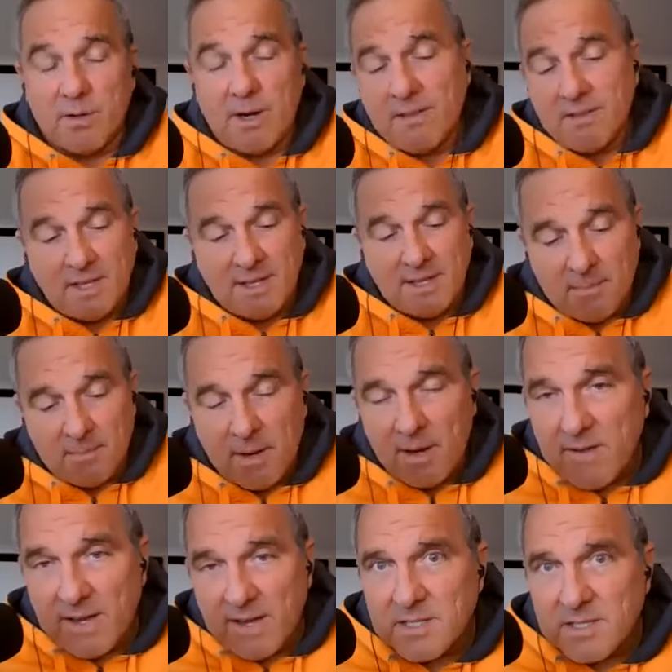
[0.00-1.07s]
And I think that may
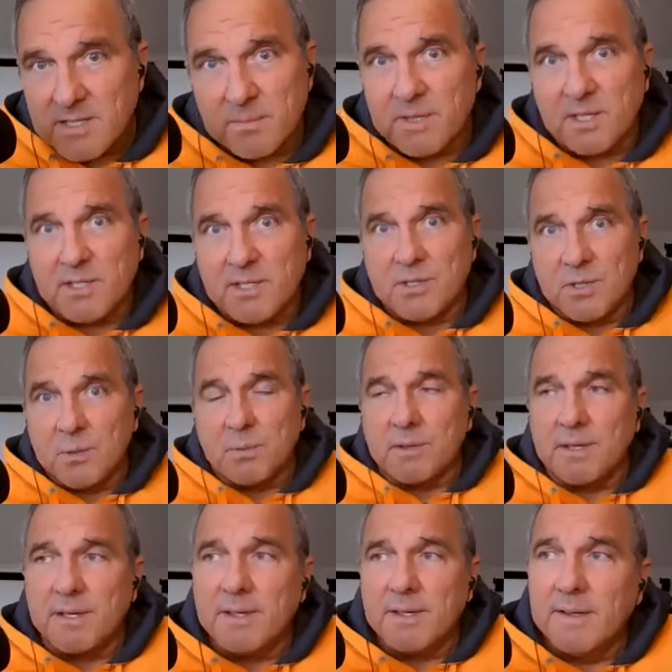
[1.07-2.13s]
have had something to do
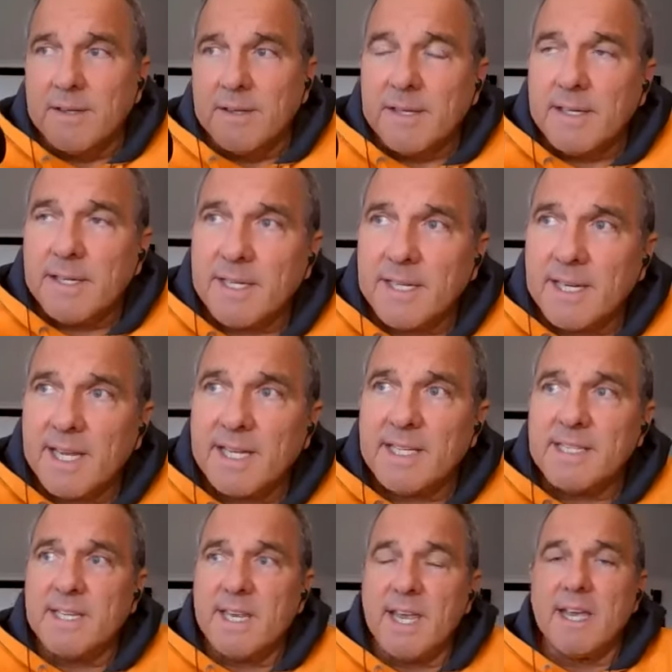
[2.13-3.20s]
with it in
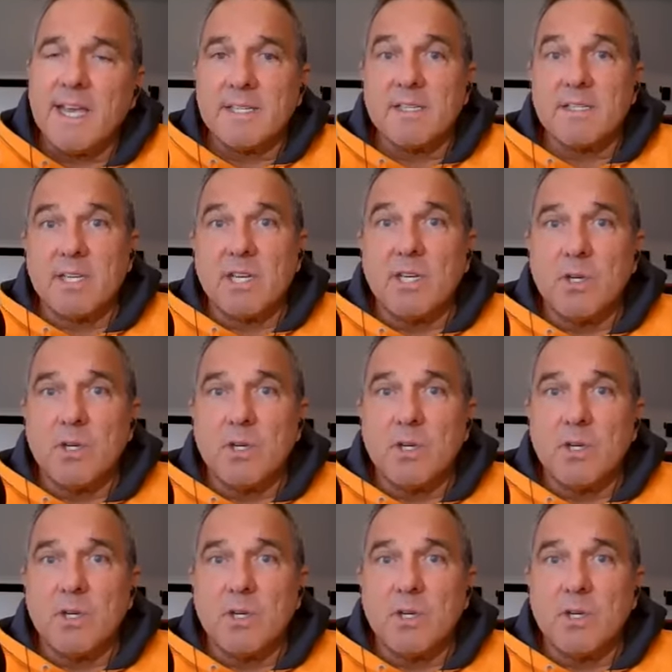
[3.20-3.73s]
Andy's case, because he